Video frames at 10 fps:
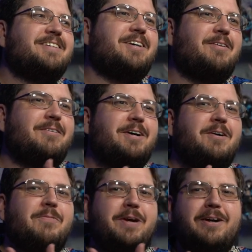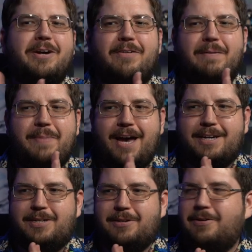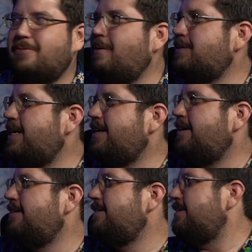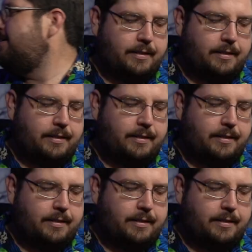so we are going back to, what was that called?